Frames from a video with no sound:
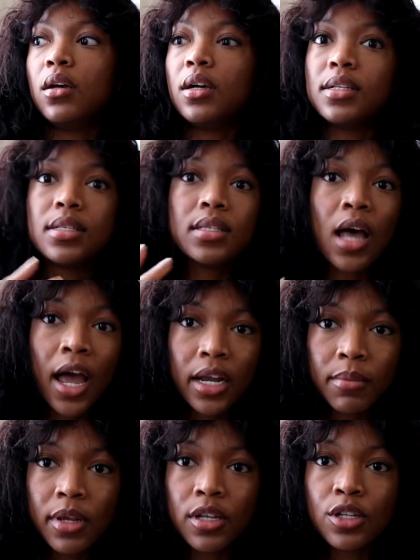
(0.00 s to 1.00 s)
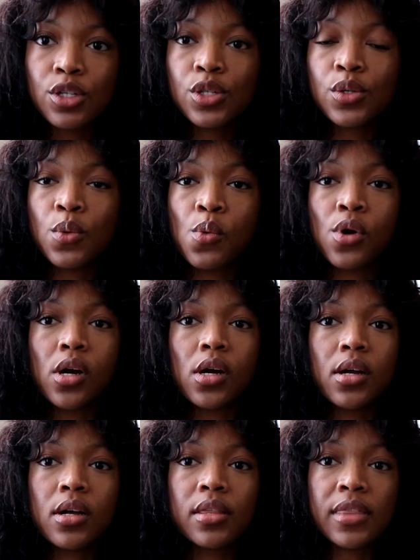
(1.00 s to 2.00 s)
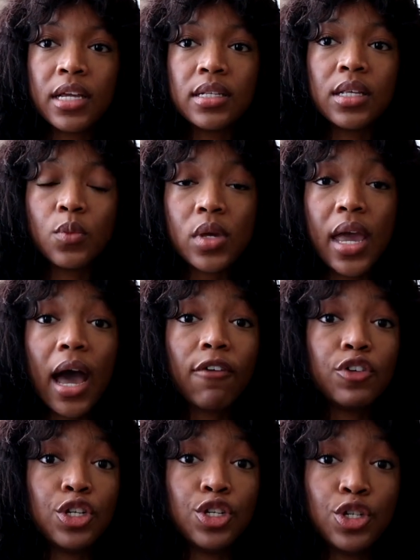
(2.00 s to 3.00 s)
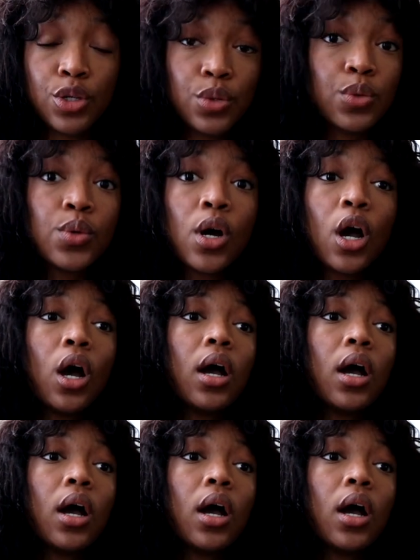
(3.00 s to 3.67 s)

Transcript: assignments or things that we have to do